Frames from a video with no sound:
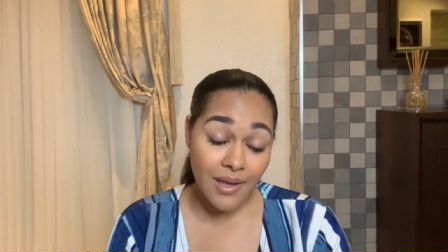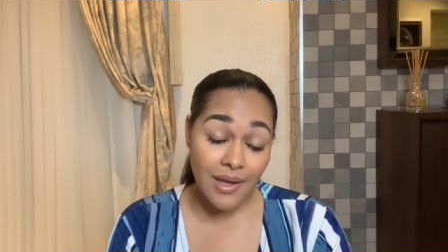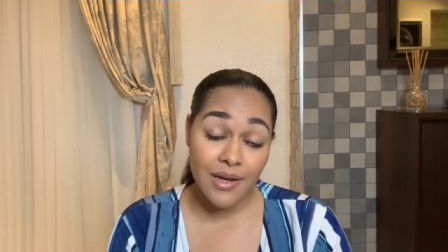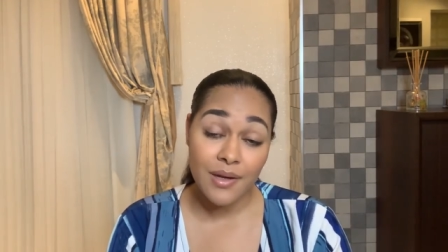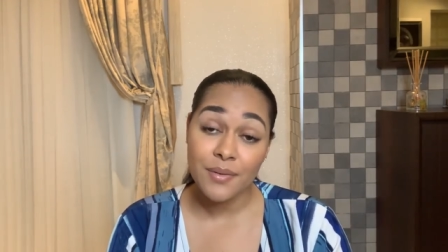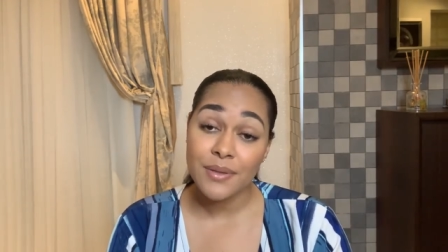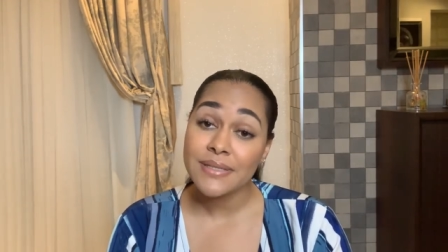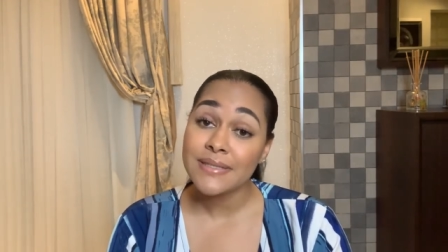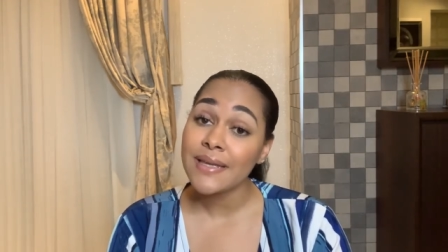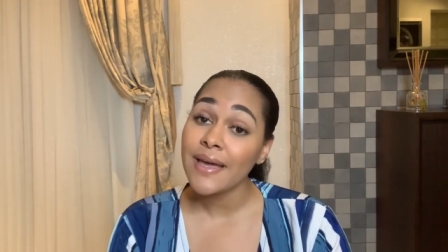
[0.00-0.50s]

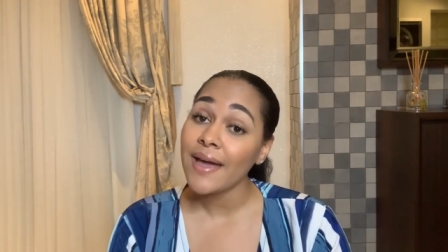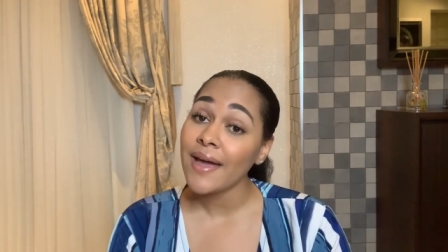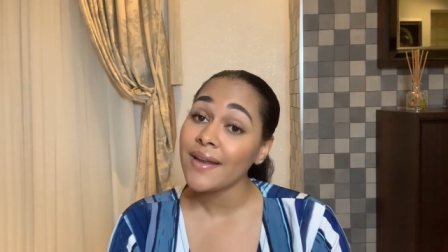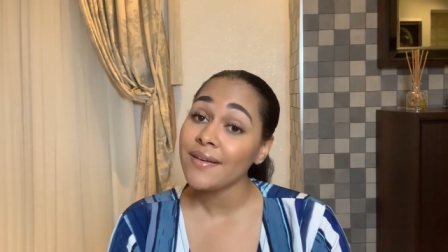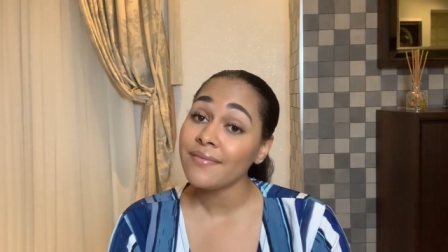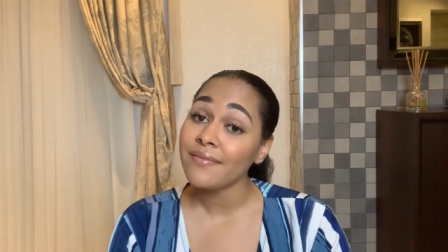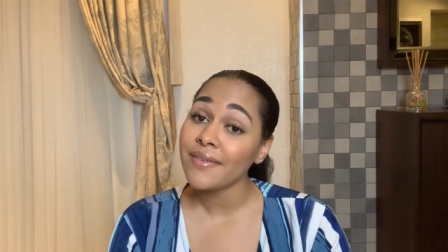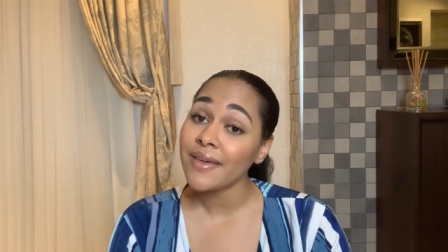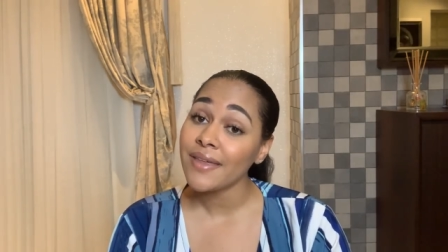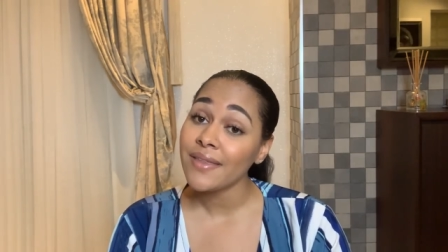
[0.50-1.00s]
Anyways, I had
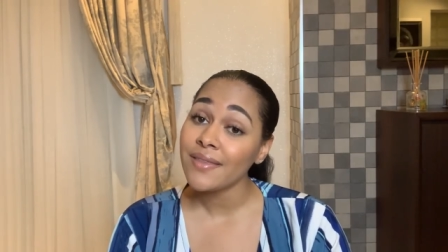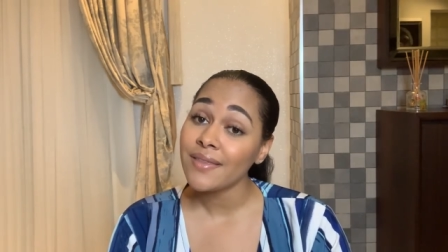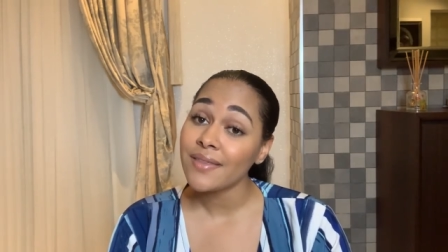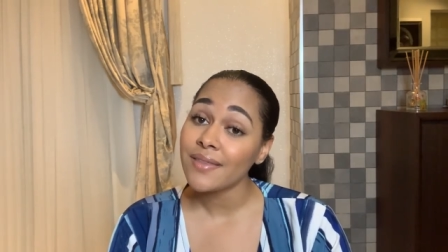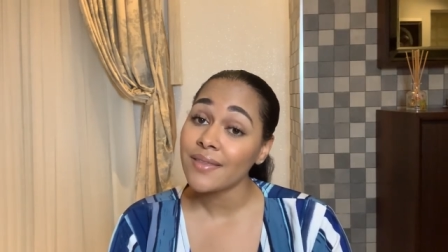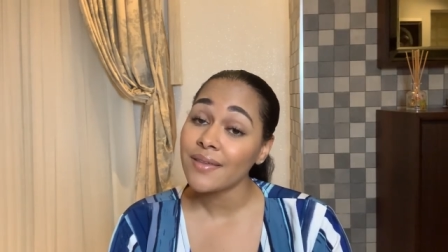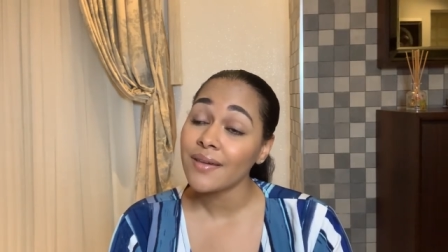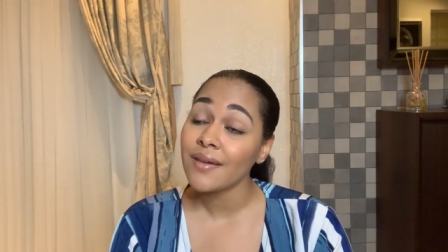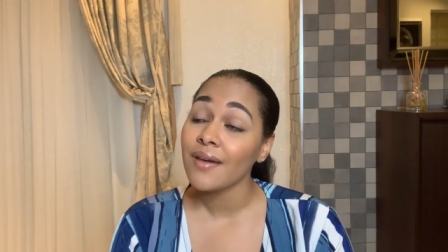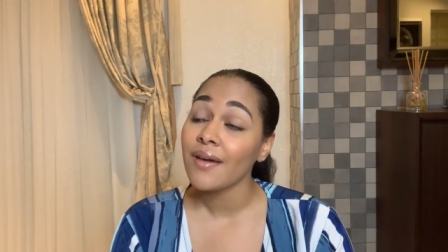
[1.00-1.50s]
faith.
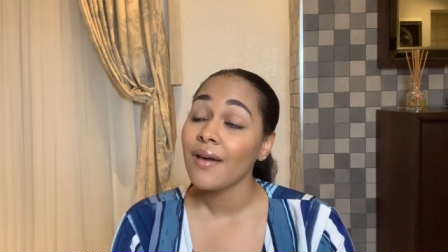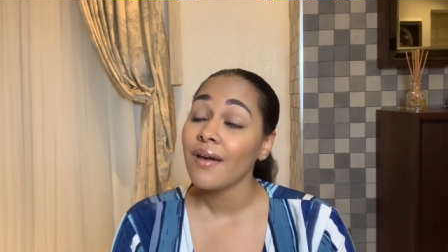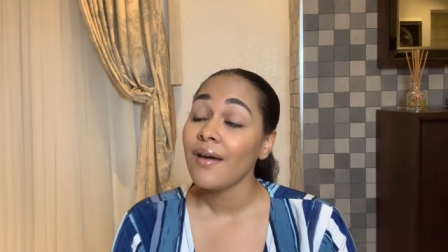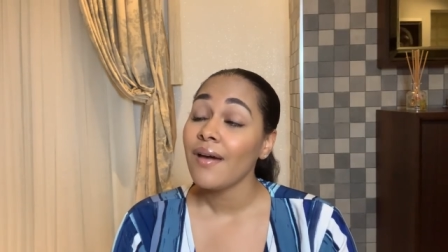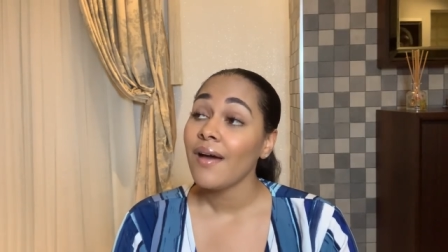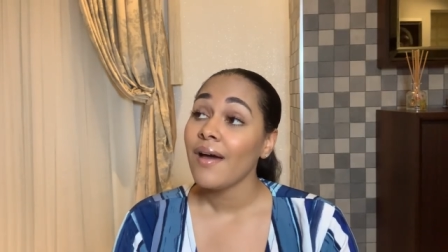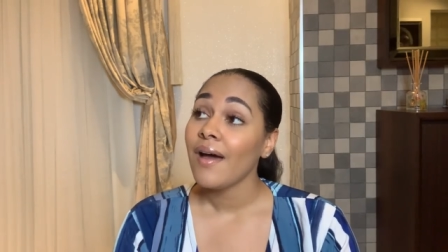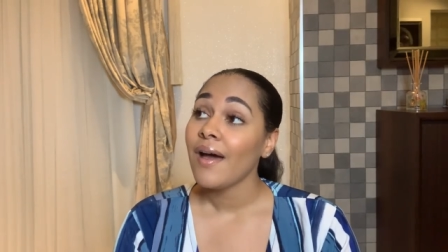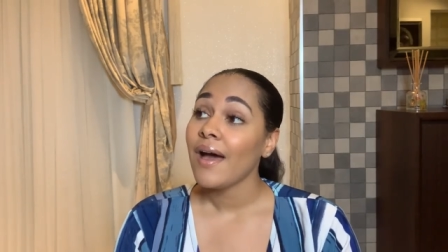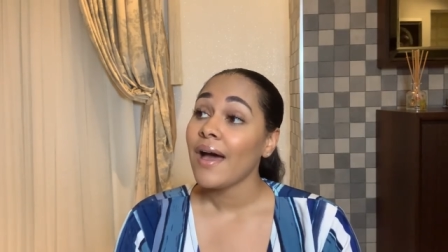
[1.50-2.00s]

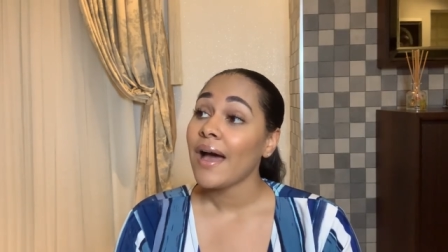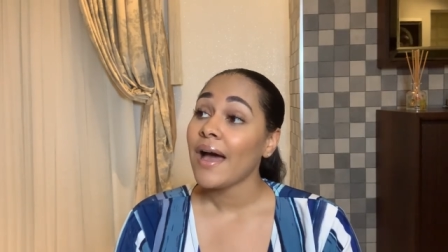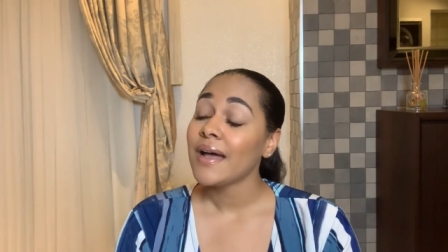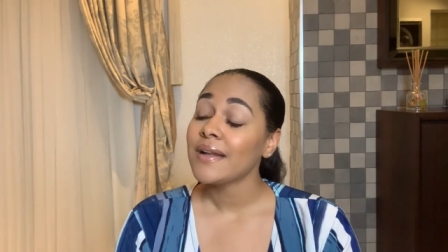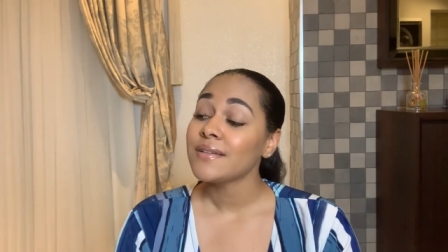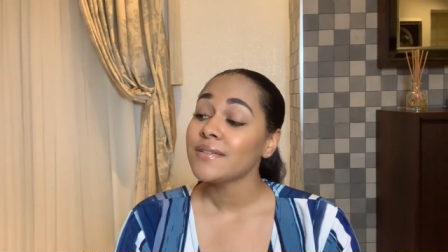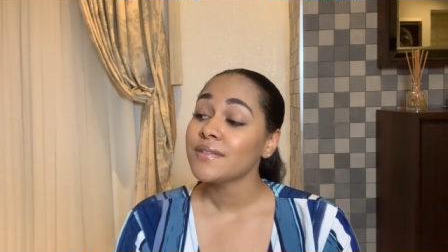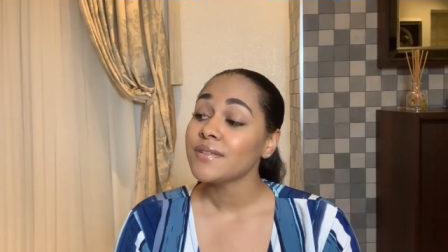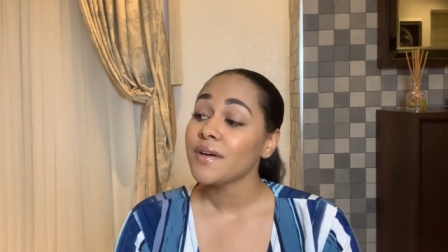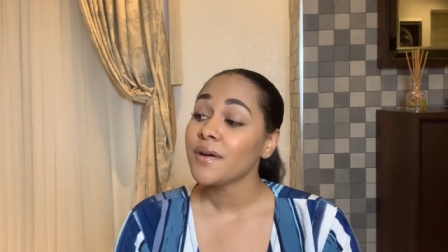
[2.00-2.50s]

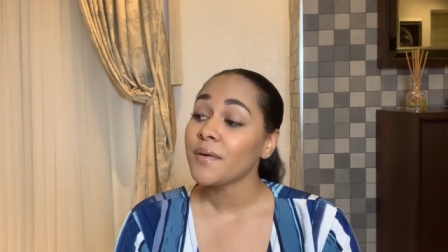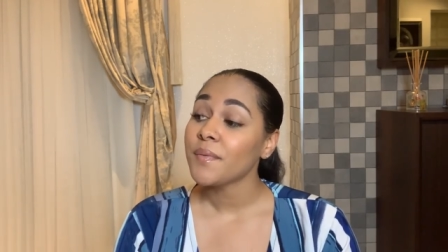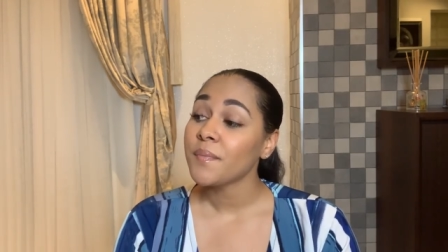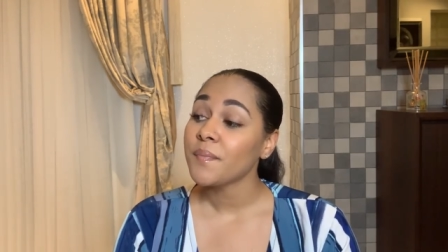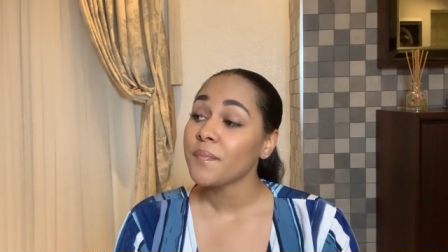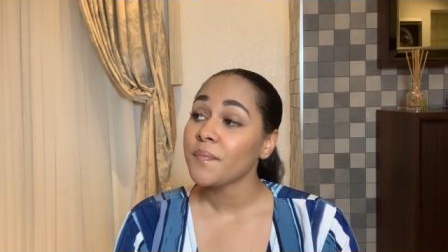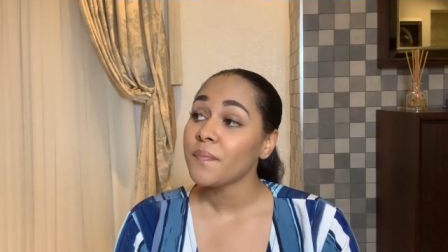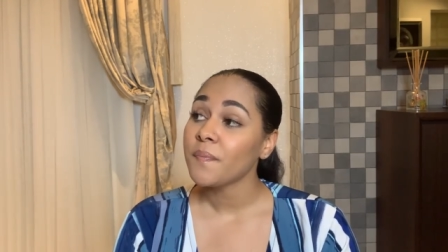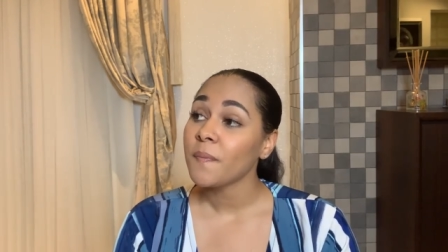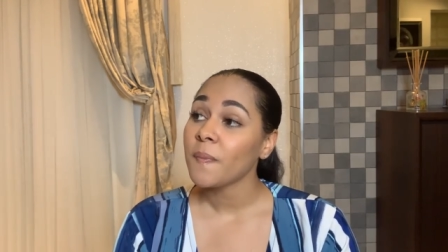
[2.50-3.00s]
And
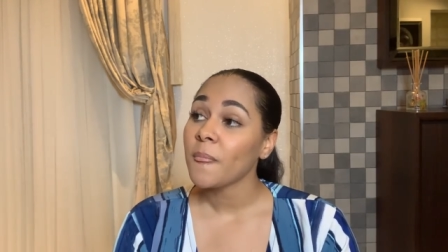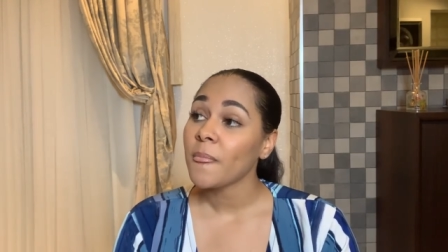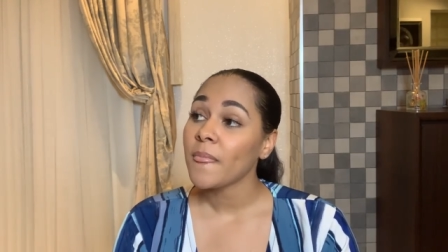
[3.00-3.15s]
um,